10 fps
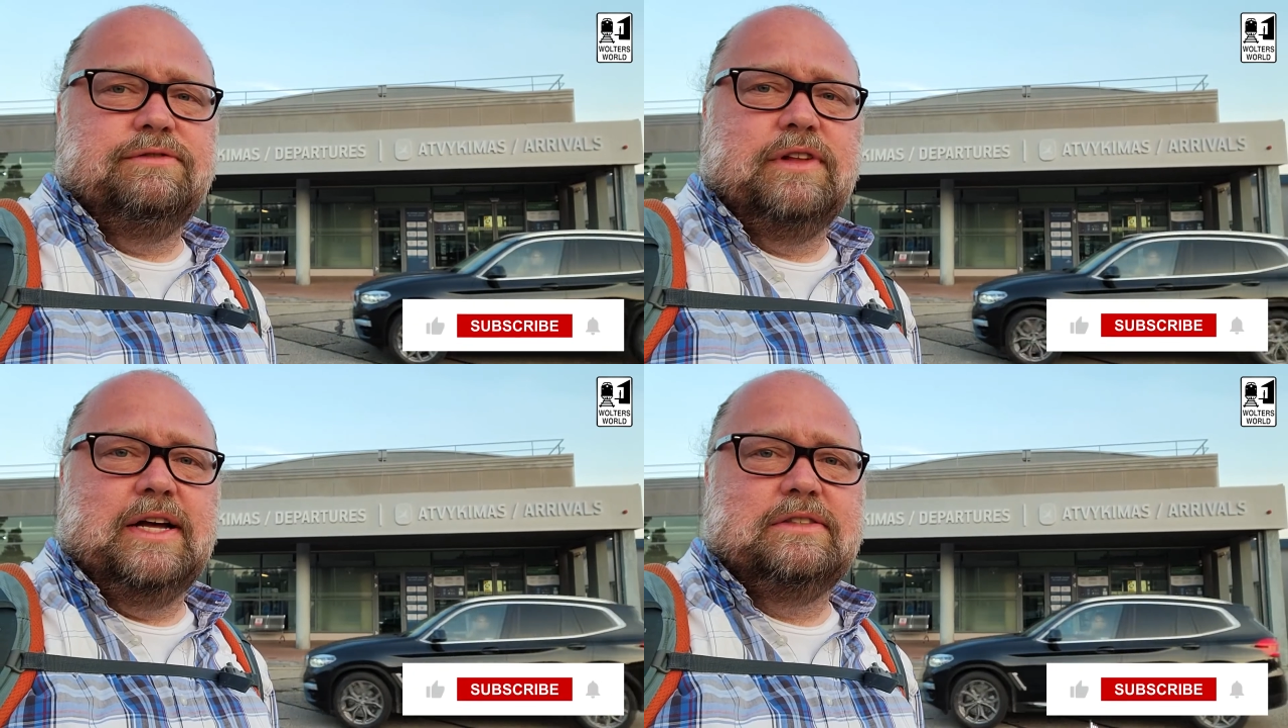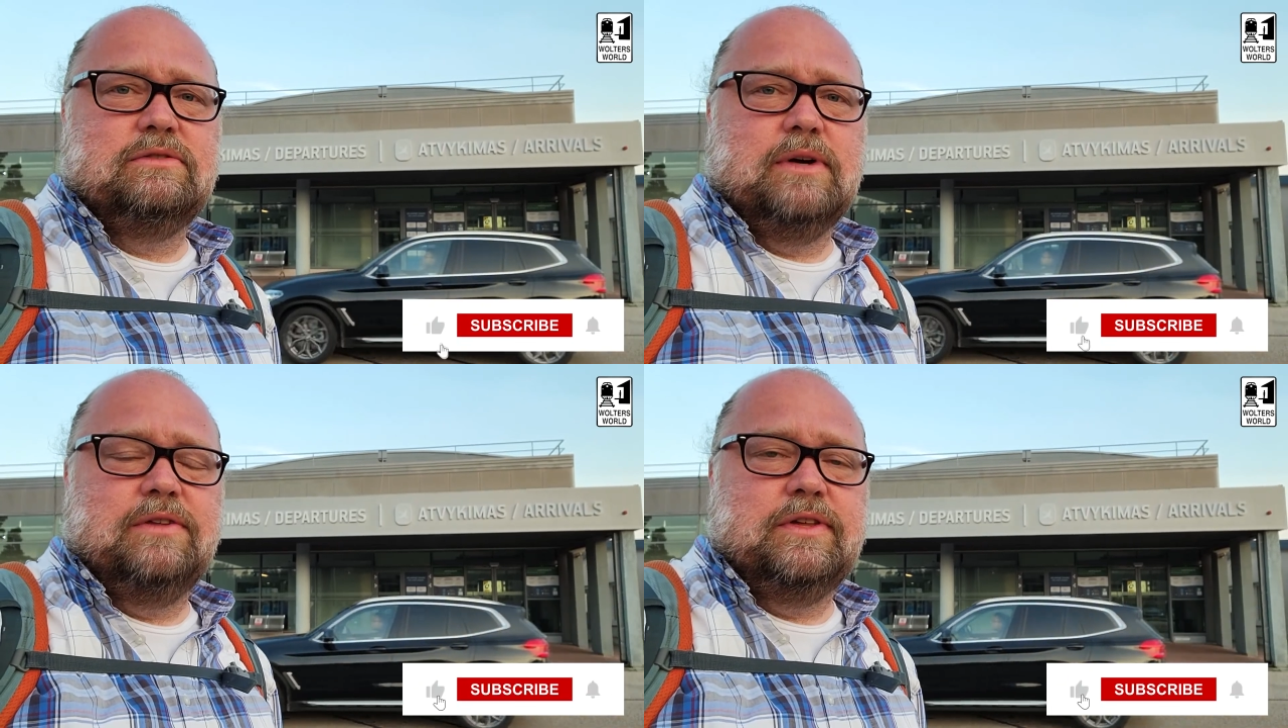flights
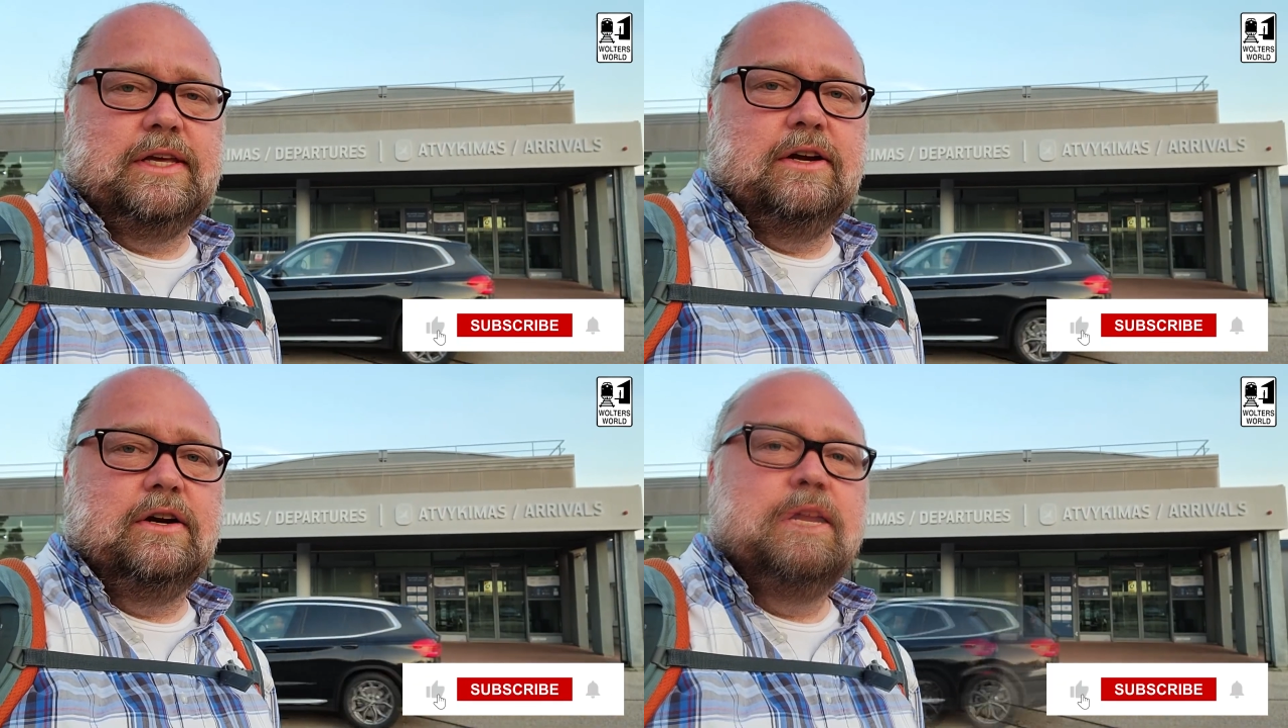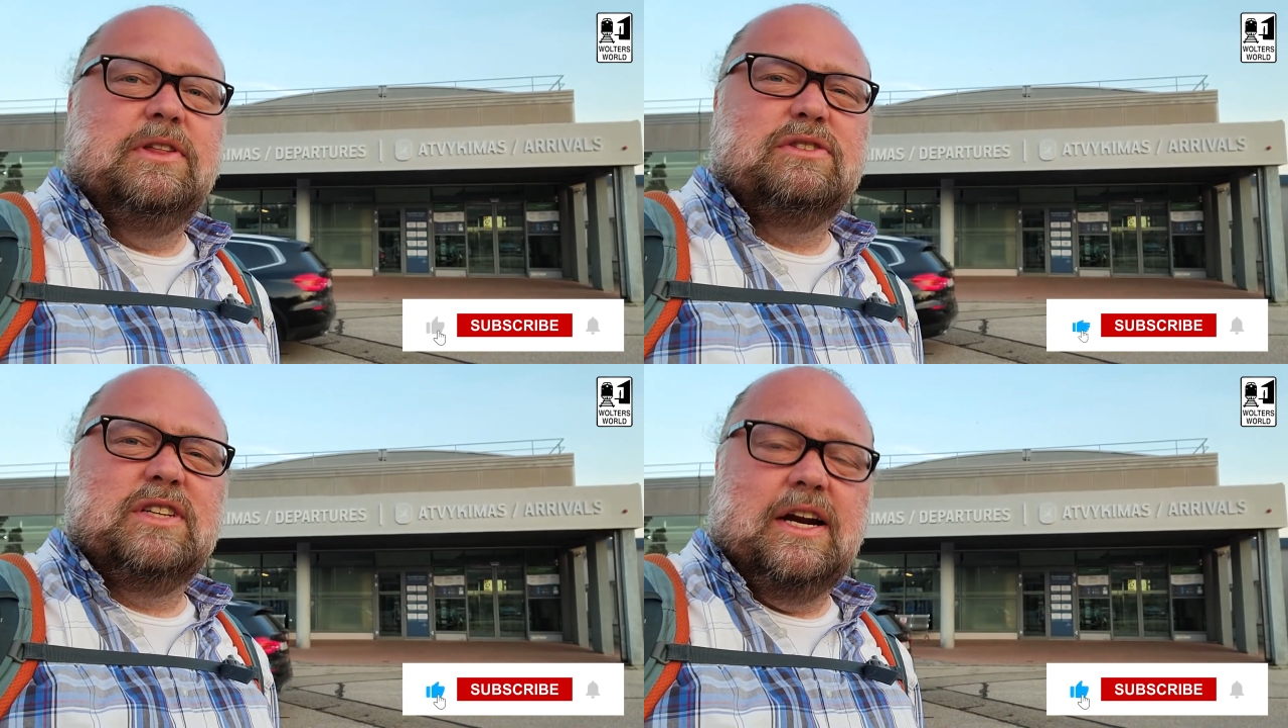throughout the year, but
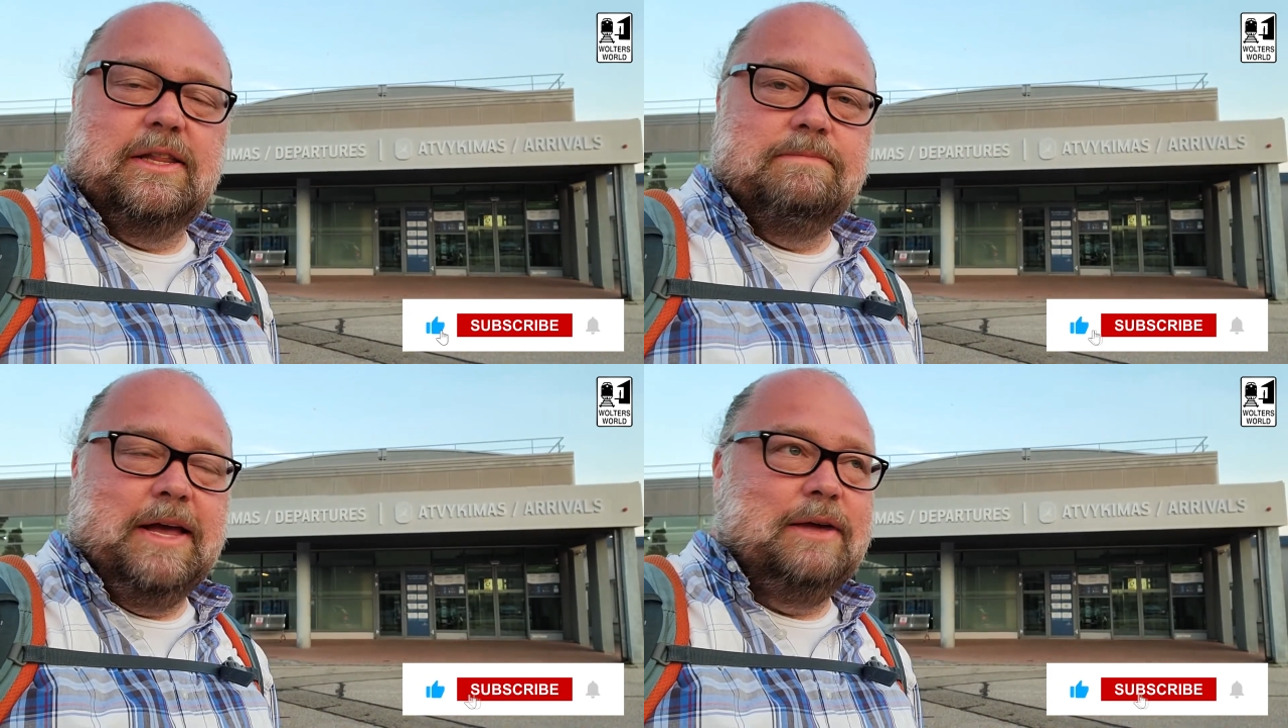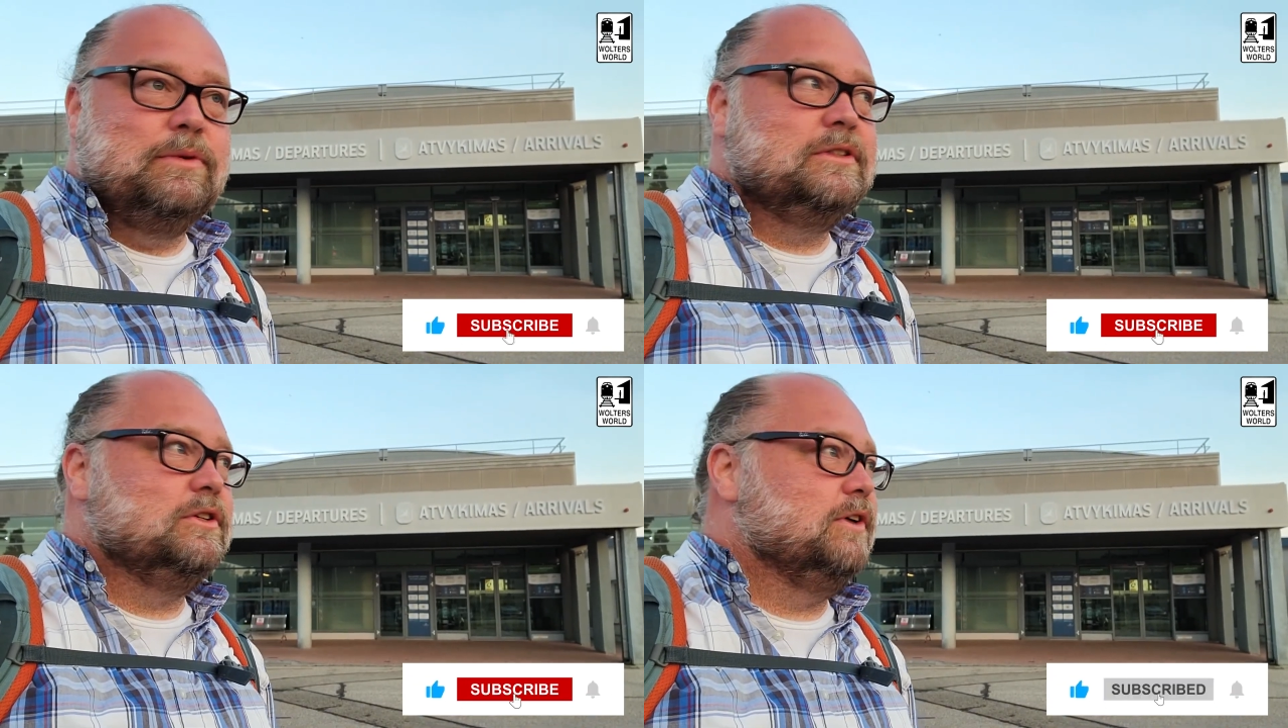those are kind of the main
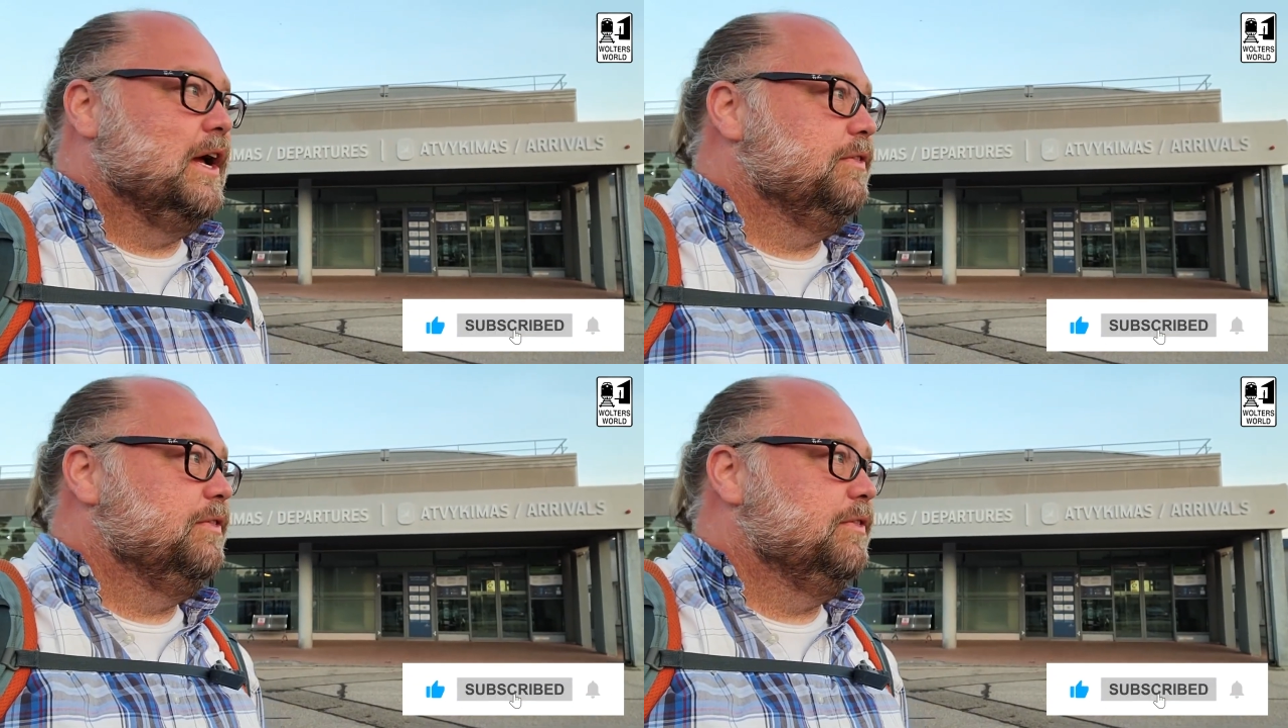ones that are out